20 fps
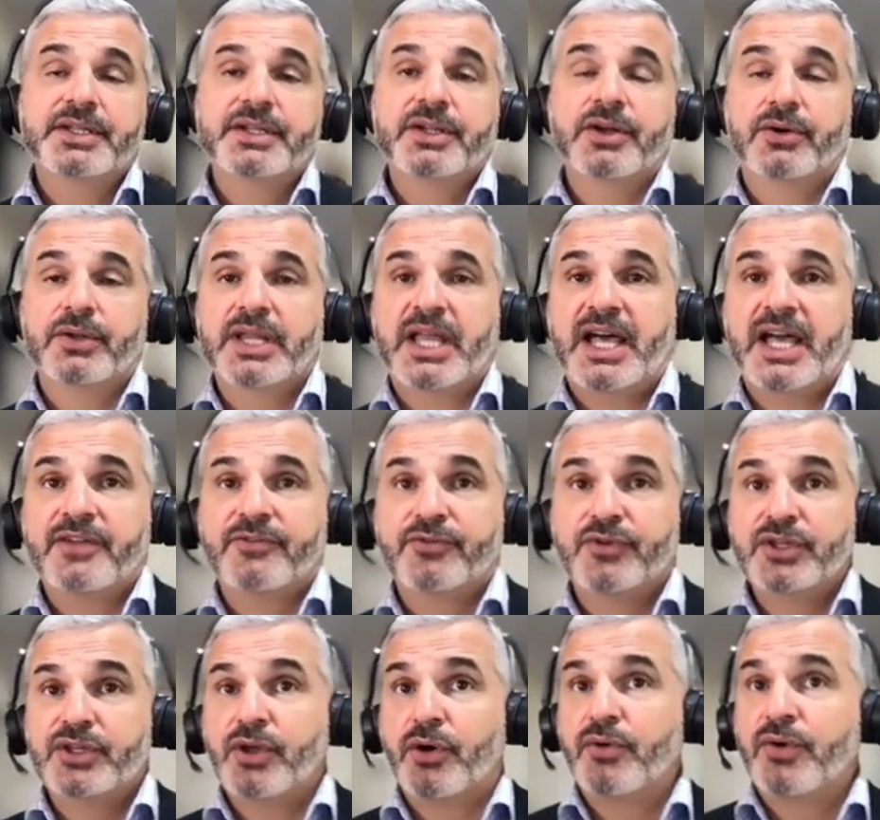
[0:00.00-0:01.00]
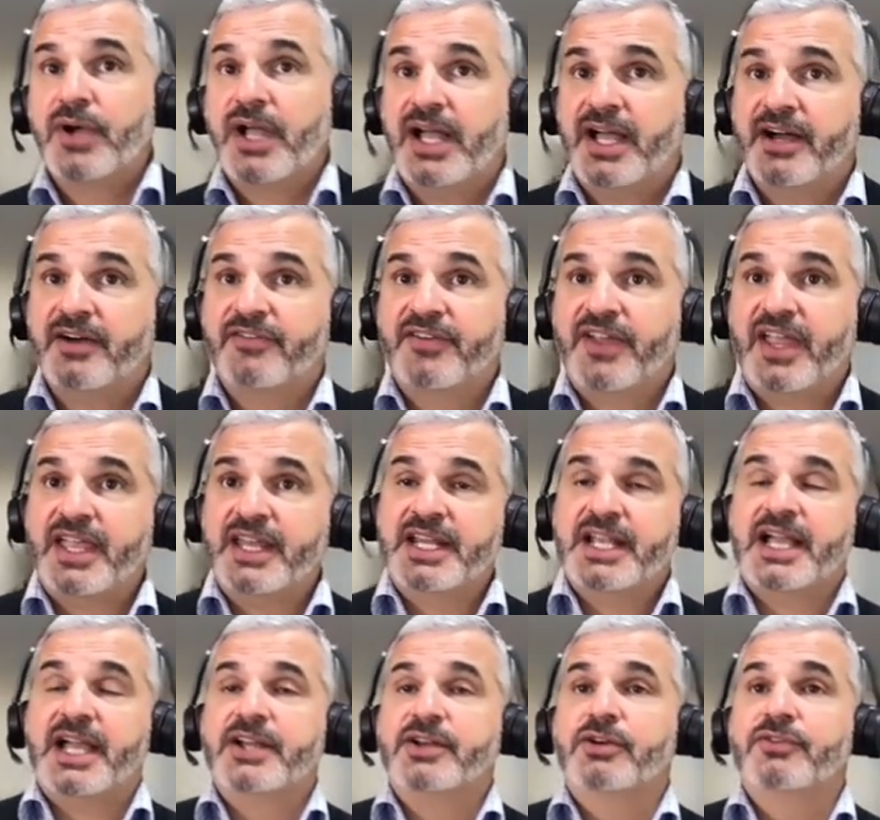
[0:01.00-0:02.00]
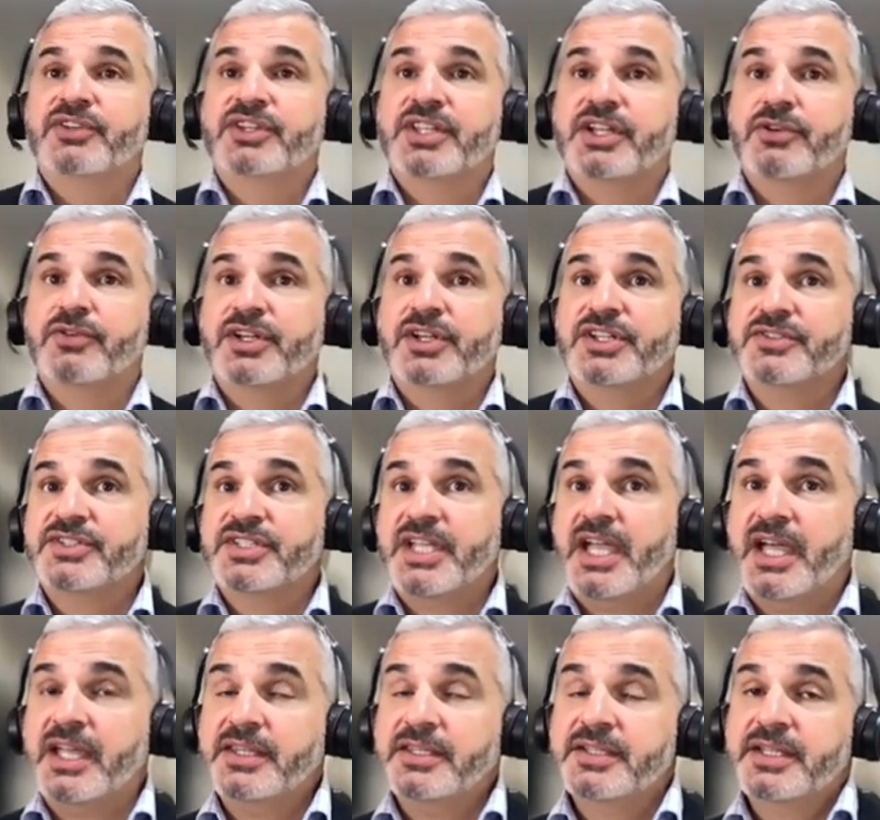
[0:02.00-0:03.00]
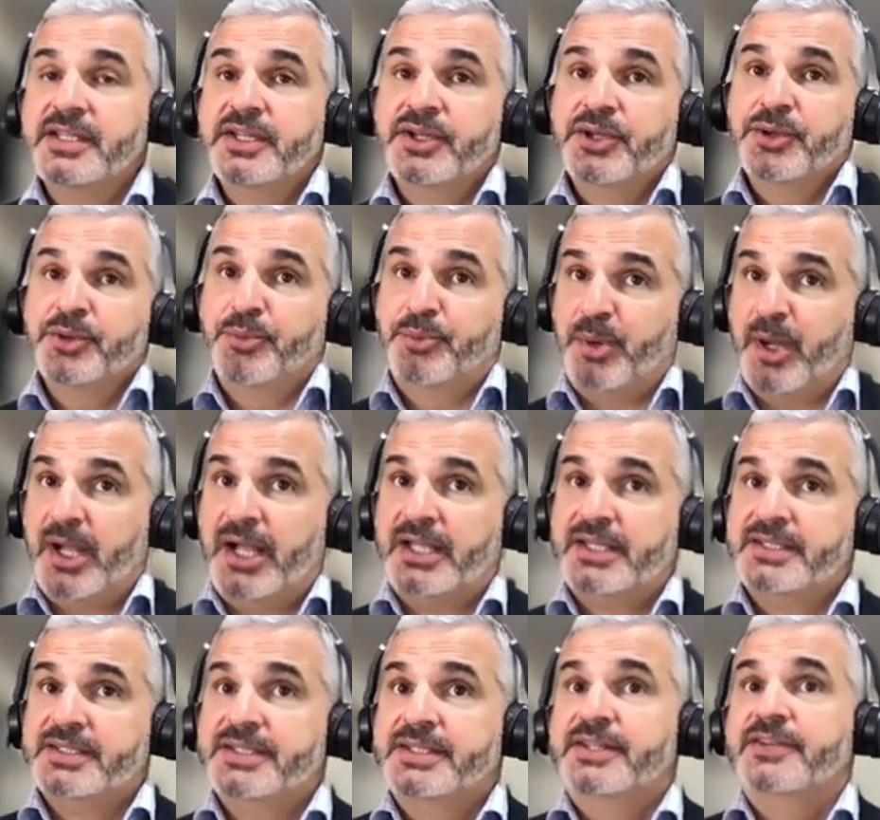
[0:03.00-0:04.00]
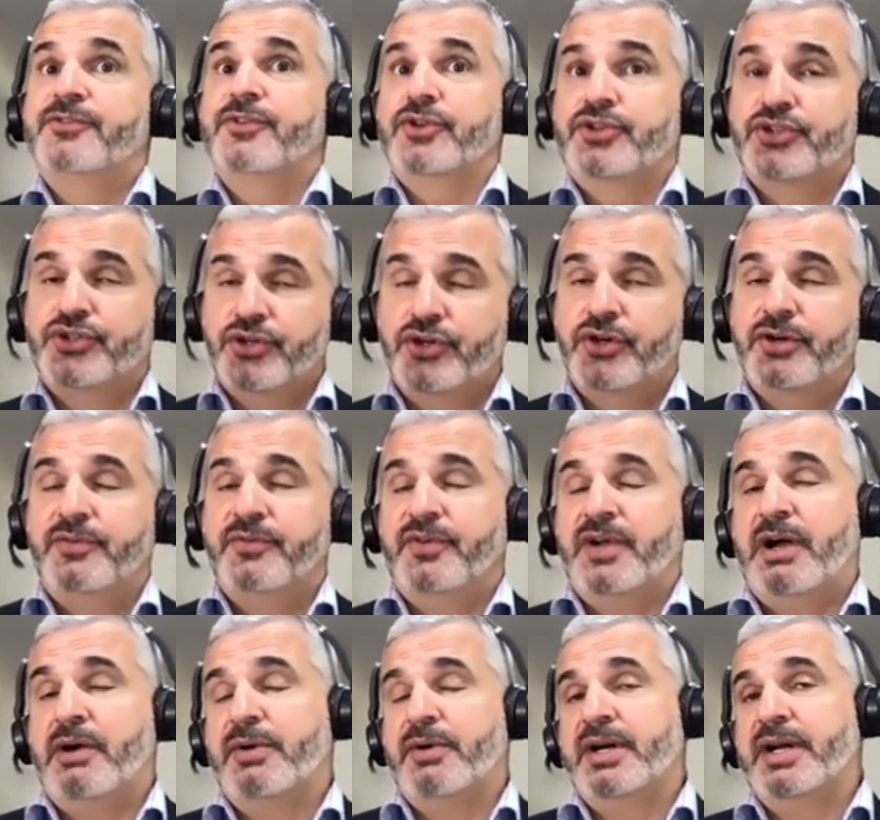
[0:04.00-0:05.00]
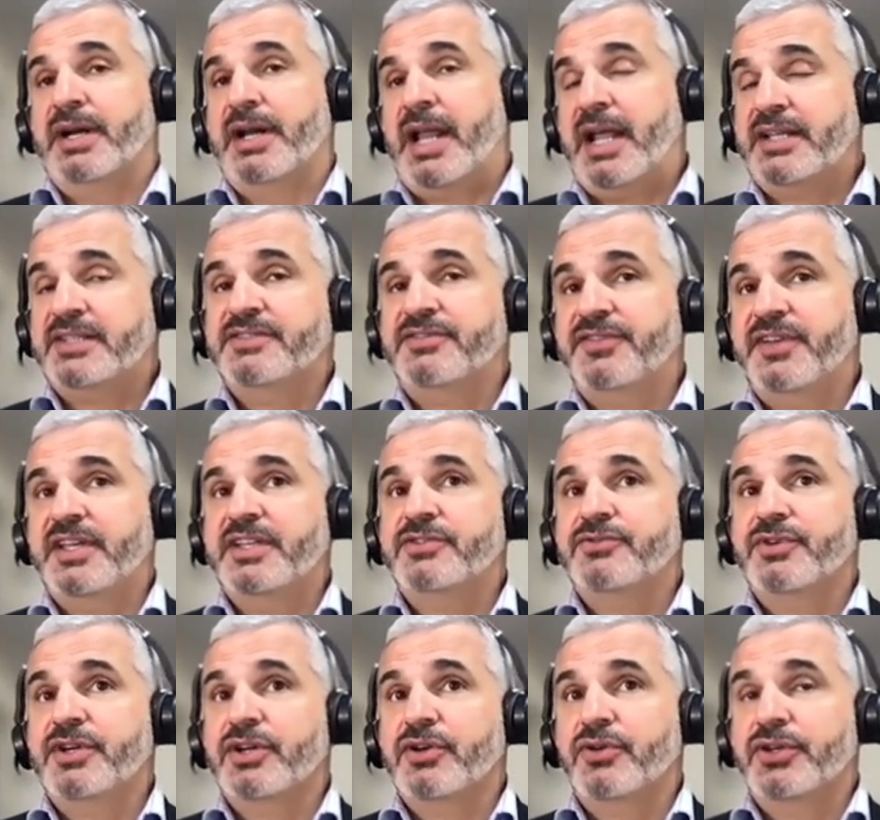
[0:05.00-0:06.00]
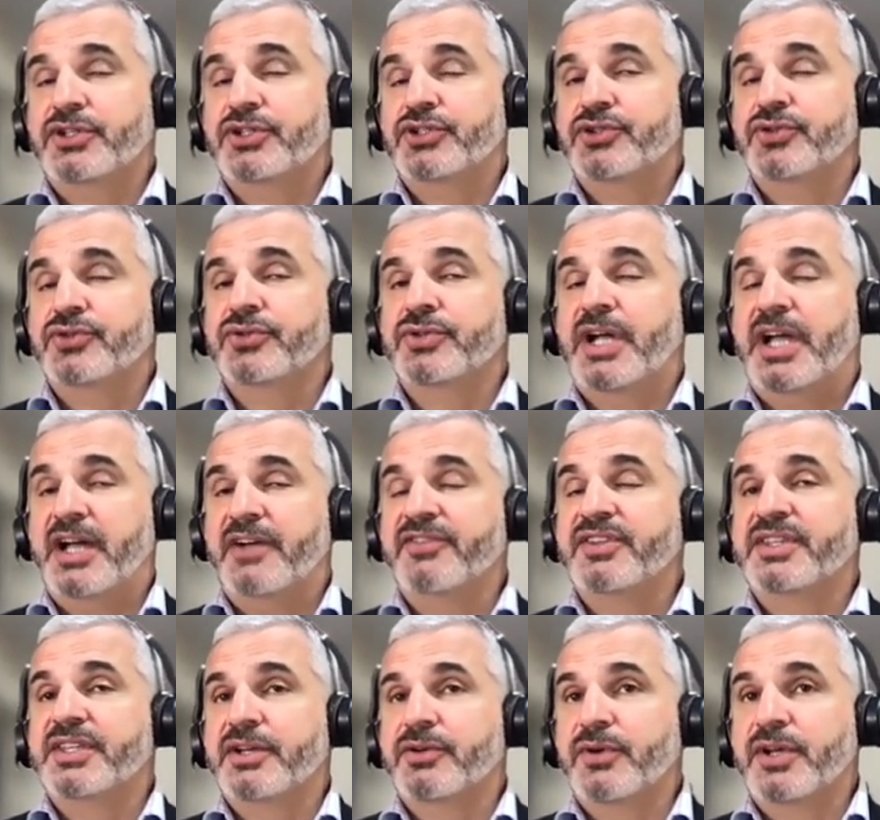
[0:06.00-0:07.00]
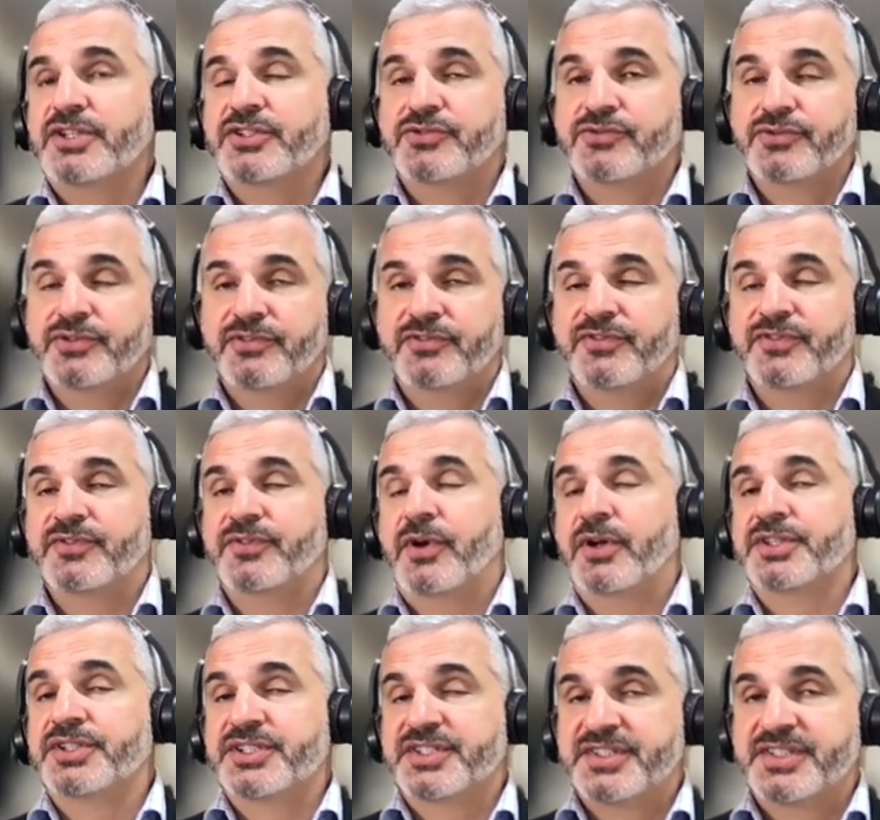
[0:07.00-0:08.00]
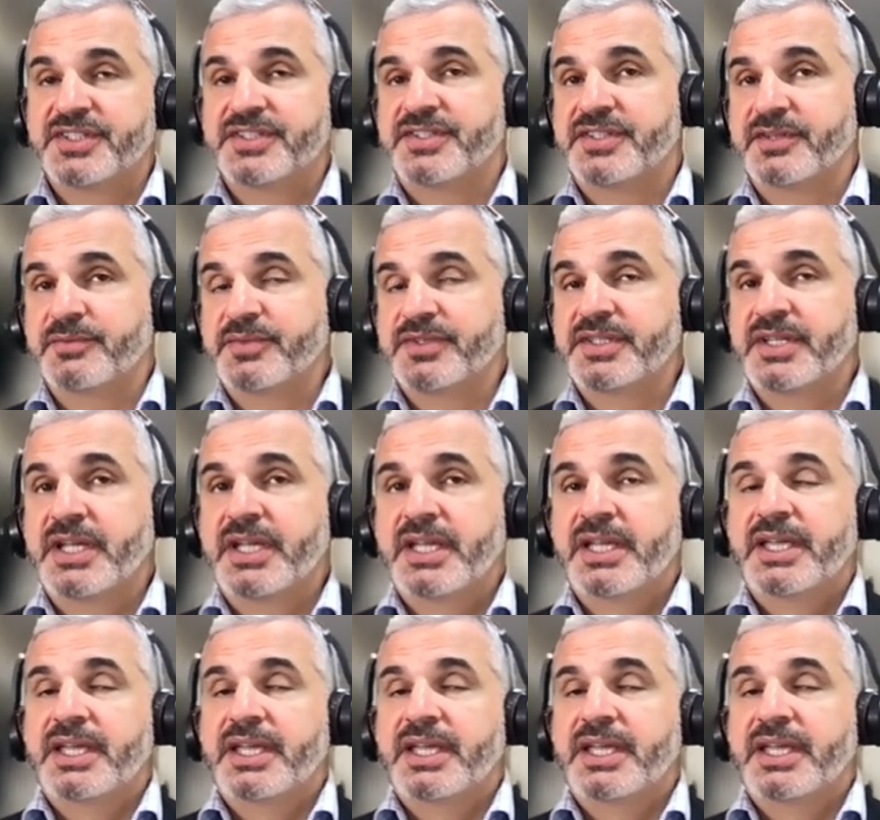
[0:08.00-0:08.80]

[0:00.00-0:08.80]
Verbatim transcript: go live, we don't have any kind of integrations yet, but for sure, our next phase, we're going to have integrations with other systems.